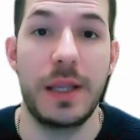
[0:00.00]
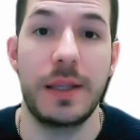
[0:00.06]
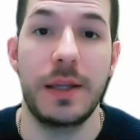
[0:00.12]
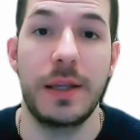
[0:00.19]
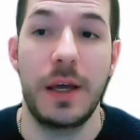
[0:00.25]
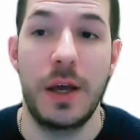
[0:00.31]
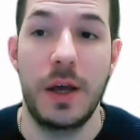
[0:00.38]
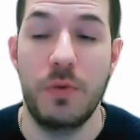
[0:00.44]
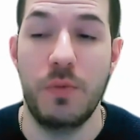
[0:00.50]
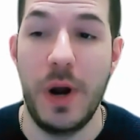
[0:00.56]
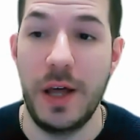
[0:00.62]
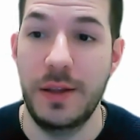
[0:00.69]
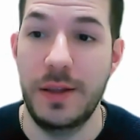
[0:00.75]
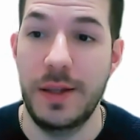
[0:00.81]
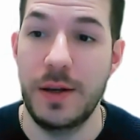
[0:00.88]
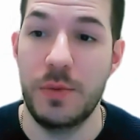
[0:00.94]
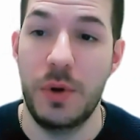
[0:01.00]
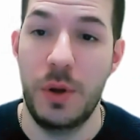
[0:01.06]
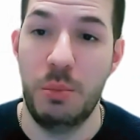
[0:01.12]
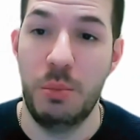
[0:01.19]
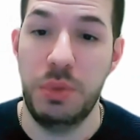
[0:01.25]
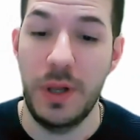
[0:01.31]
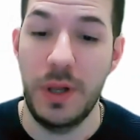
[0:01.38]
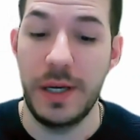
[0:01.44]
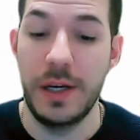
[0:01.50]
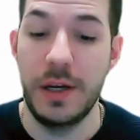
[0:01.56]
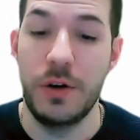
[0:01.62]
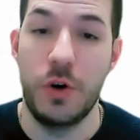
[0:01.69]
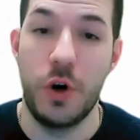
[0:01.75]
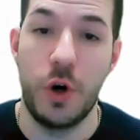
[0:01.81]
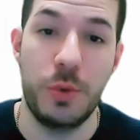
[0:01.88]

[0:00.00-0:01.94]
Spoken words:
And rather than plucking an